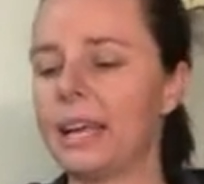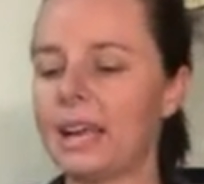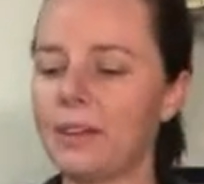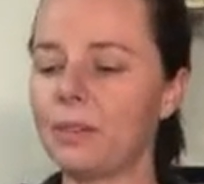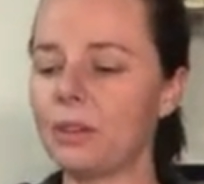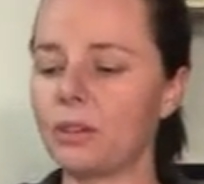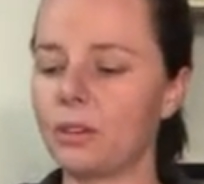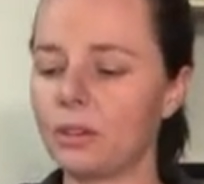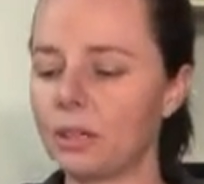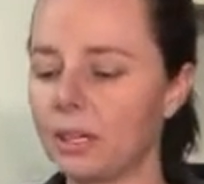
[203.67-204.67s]
even
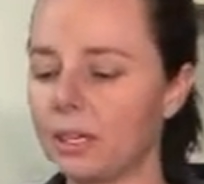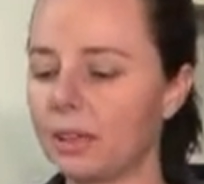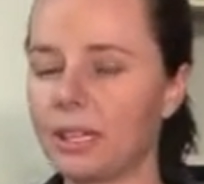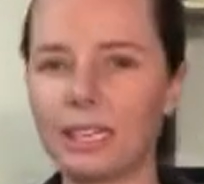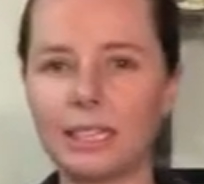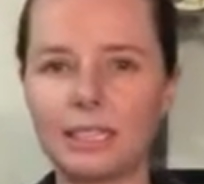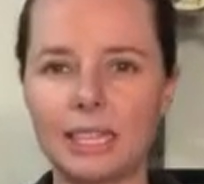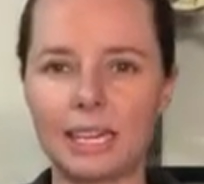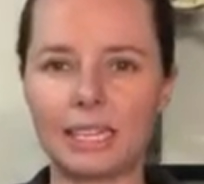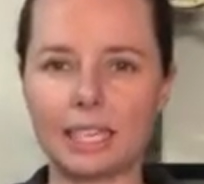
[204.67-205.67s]
though the
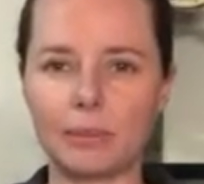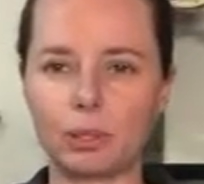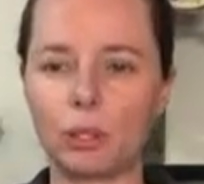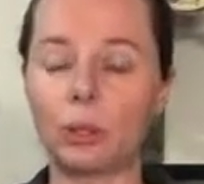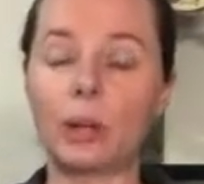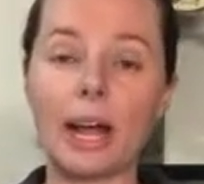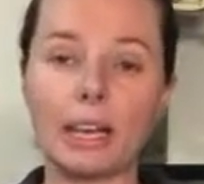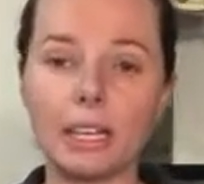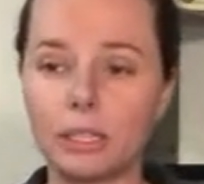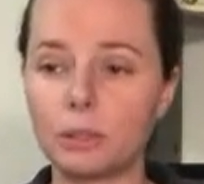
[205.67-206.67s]
Guillotine seems cool, and
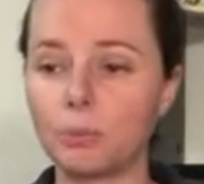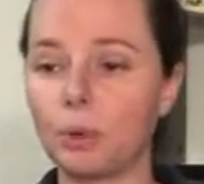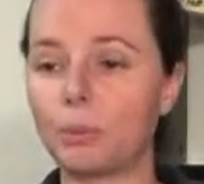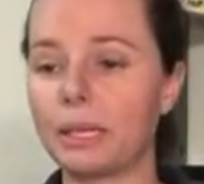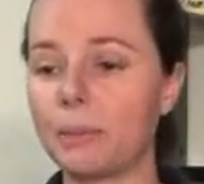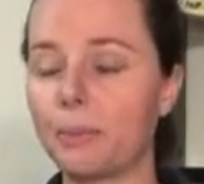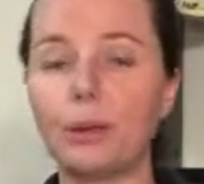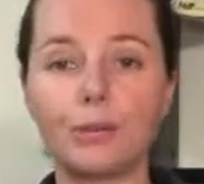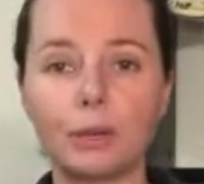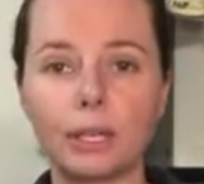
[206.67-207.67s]
it is probably
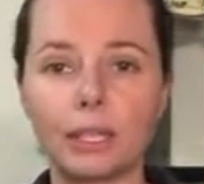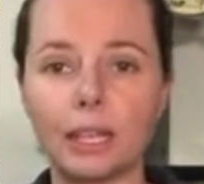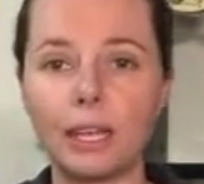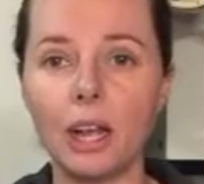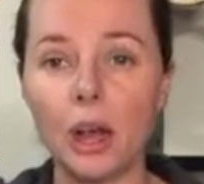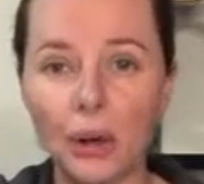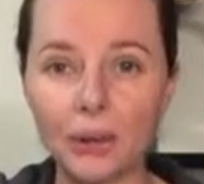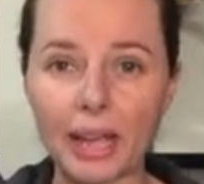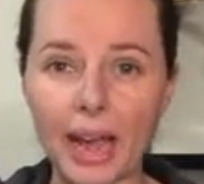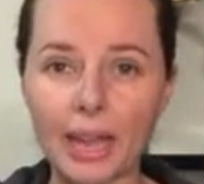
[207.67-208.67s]
perfectly
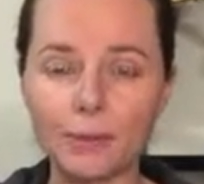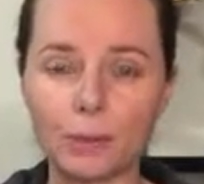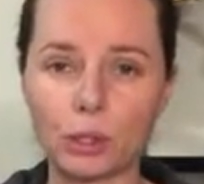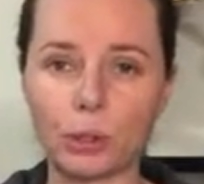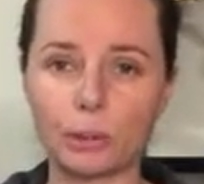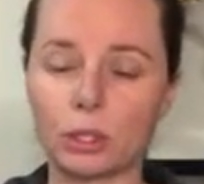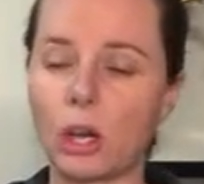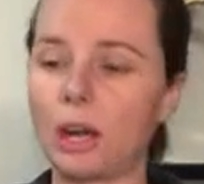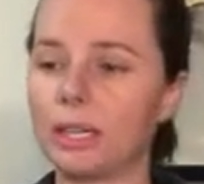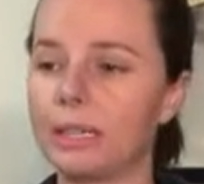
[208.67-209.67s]
okay for dogs with
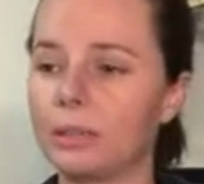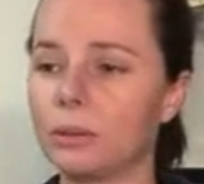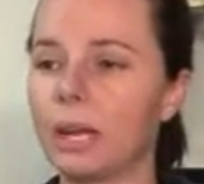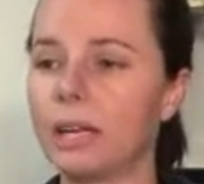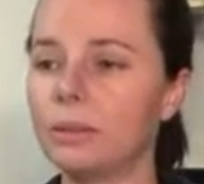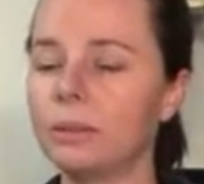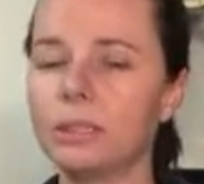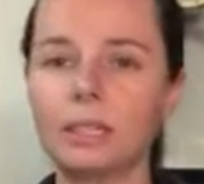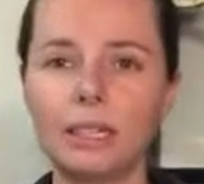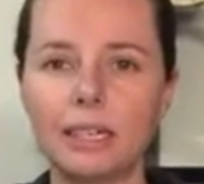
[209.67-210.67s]
tiny little nails,